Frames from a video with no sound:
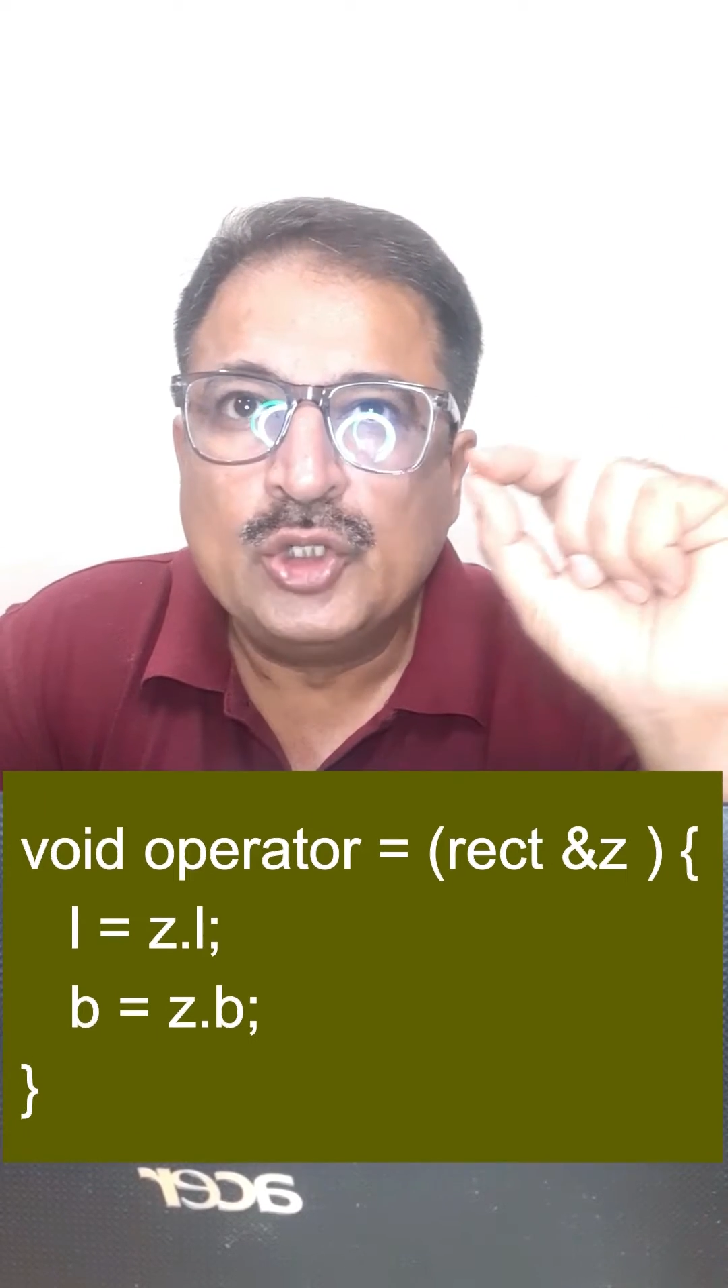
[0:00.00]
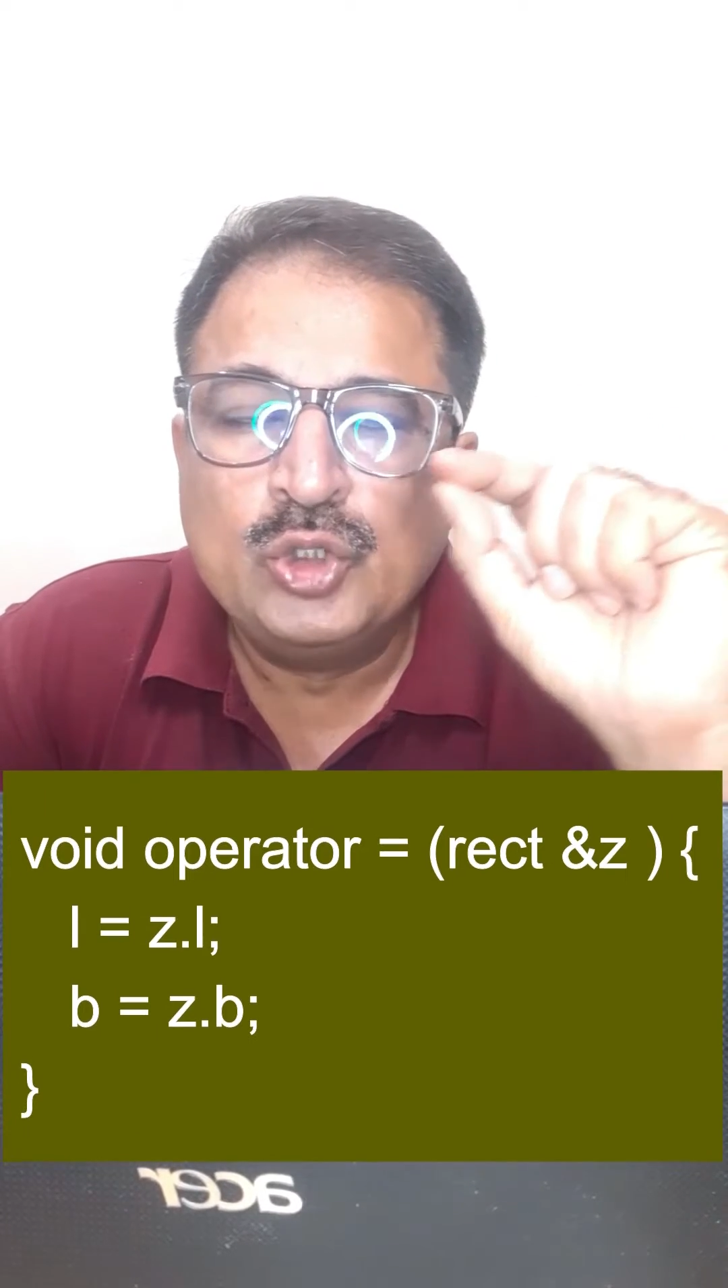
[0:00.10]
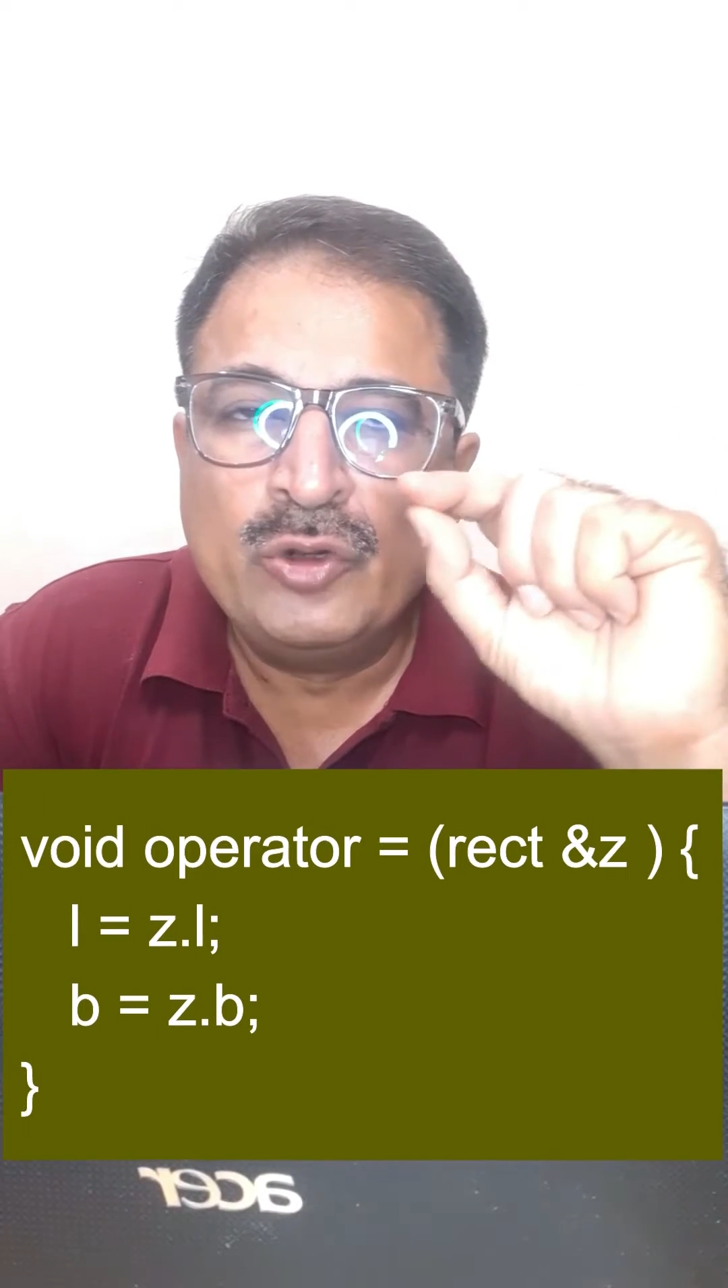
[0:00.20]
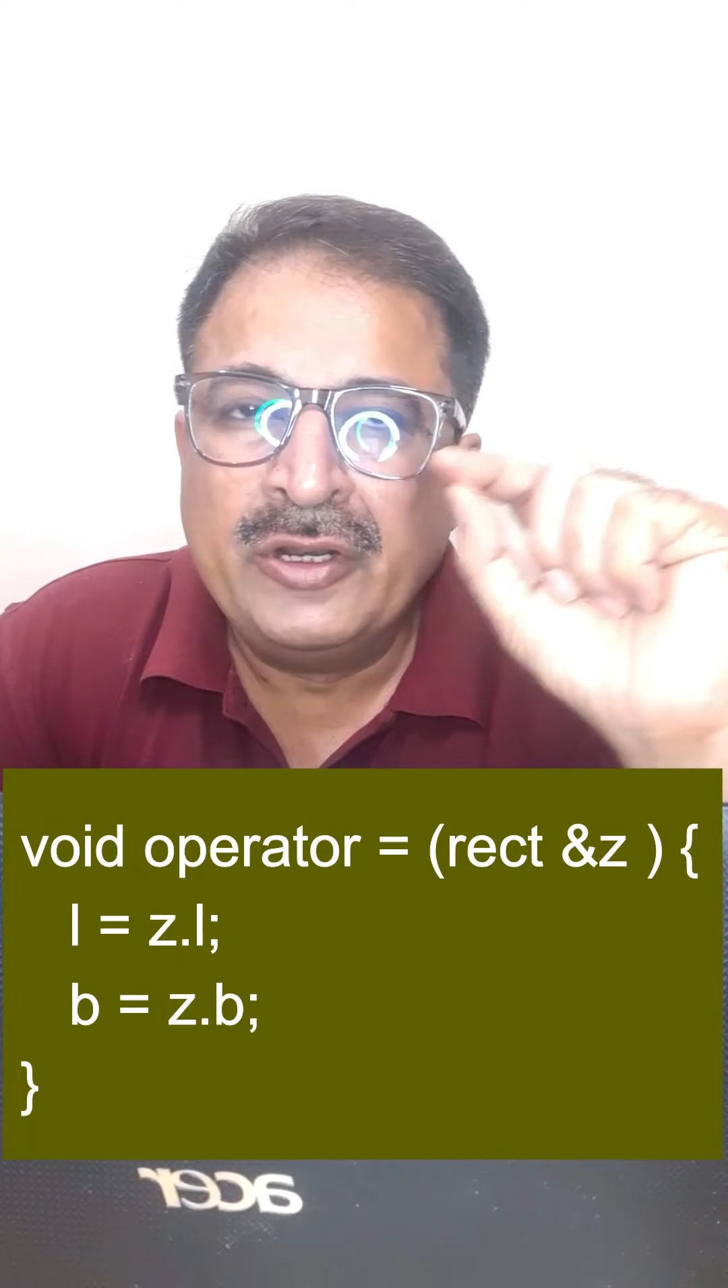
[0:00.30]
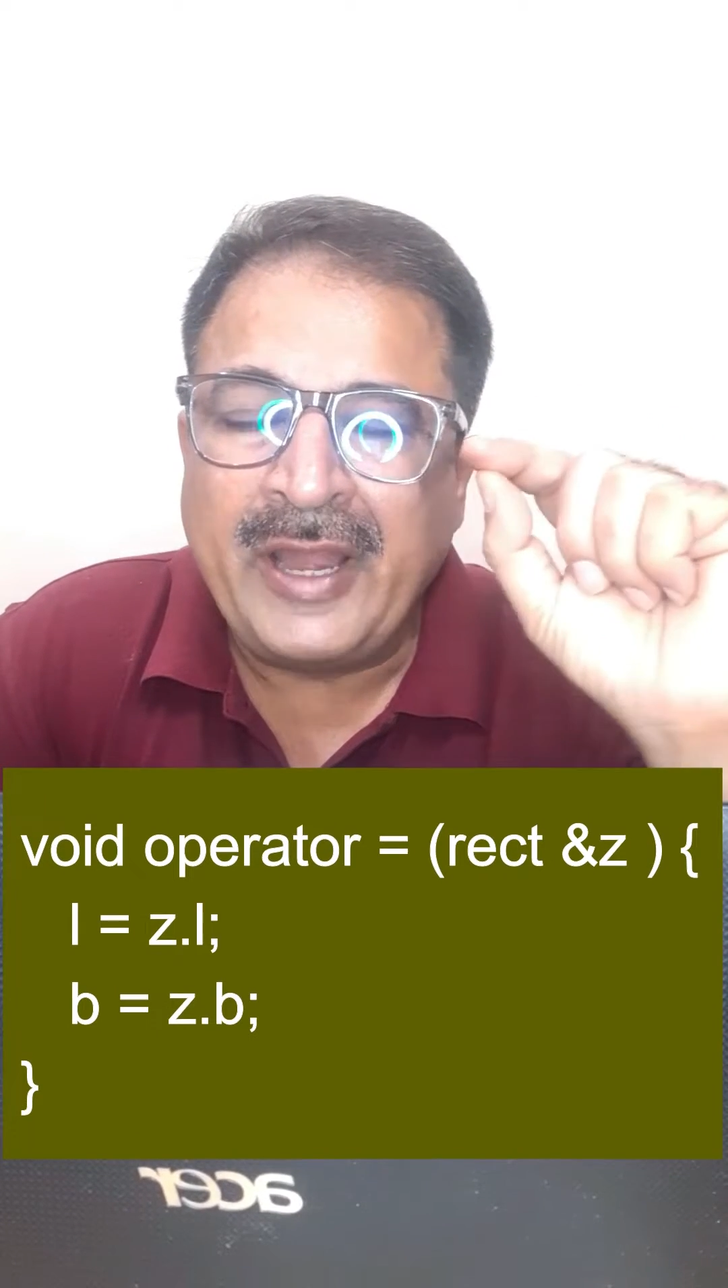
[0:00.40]

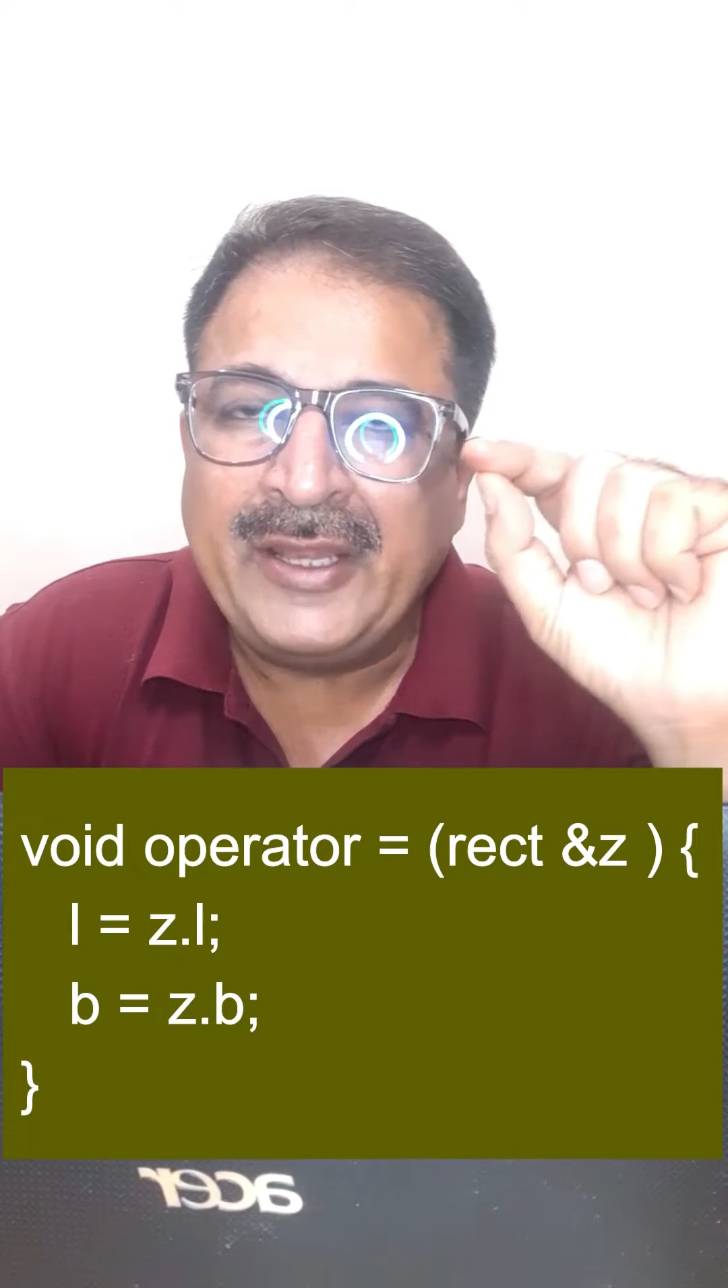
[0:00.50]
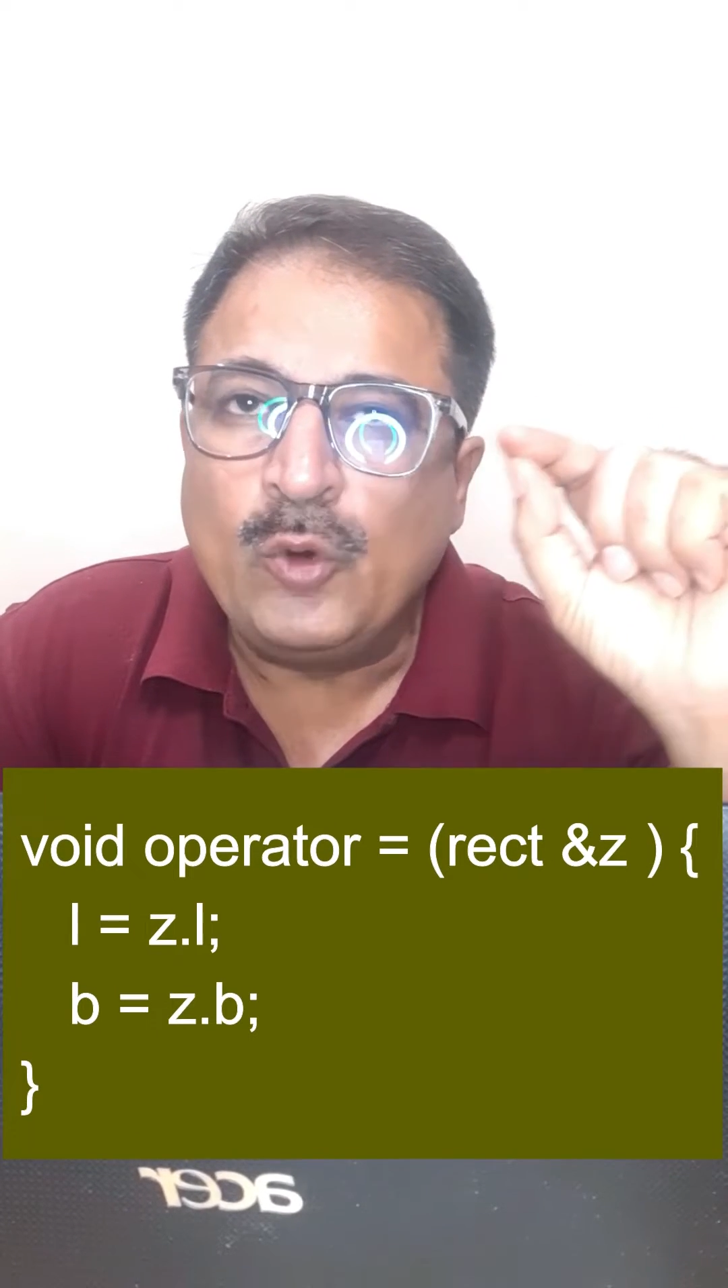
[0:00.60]
you will write